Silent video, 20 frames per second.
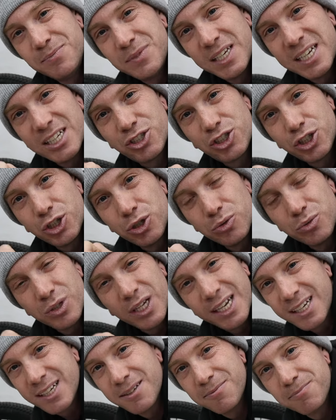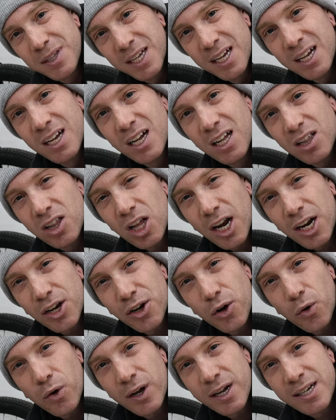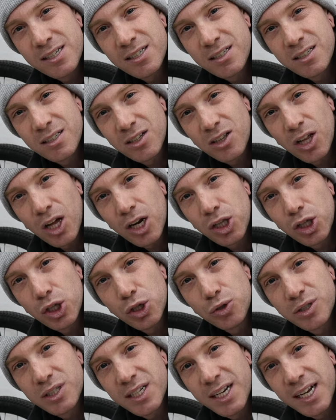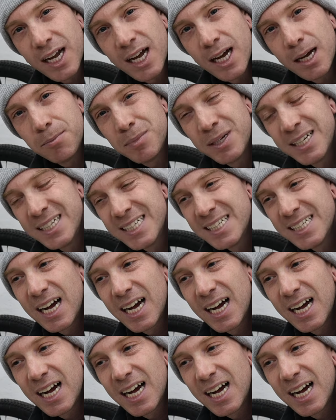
issue, like a lot of noise, a lot of loosening up.